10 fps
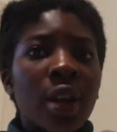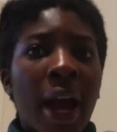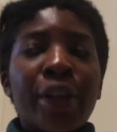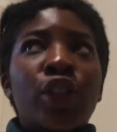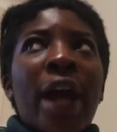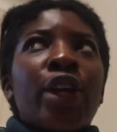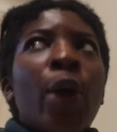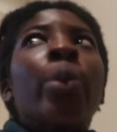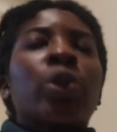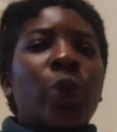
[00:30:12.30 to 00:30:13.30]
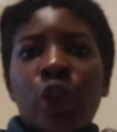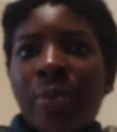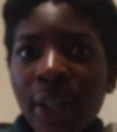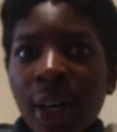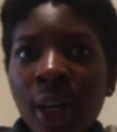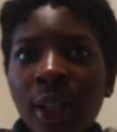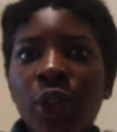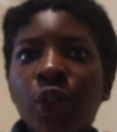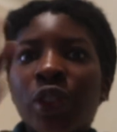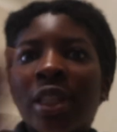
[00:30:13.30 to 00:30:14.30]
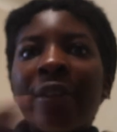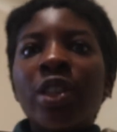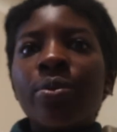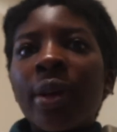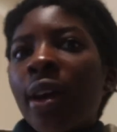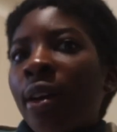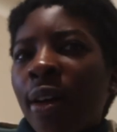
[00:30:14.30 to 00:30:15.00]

I, I know it's going to be good, so just give it to me.